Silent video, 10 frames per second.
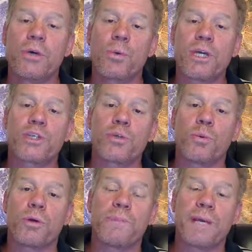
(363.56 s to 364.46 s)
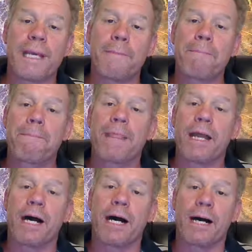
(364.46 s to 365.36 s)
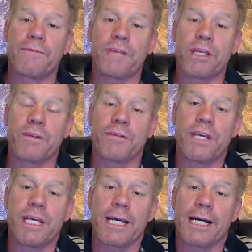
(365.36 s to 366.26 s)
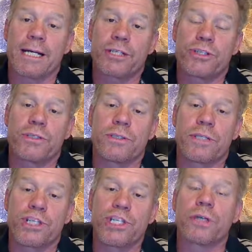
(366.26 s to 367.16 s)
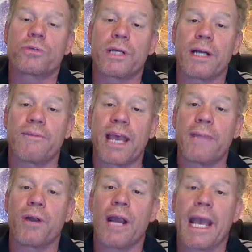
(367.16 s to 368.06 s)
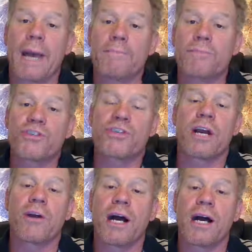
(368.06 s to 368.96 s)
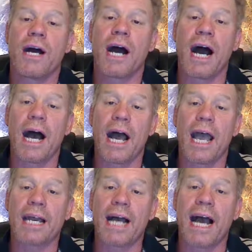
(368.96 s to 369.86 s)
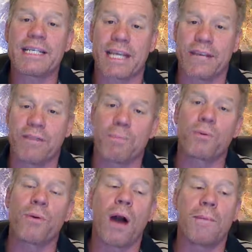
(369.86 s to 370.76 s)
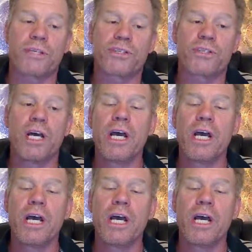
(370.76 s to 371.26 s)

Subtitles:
which would be the children of Abraham, Sarah, and Isaac, the promise.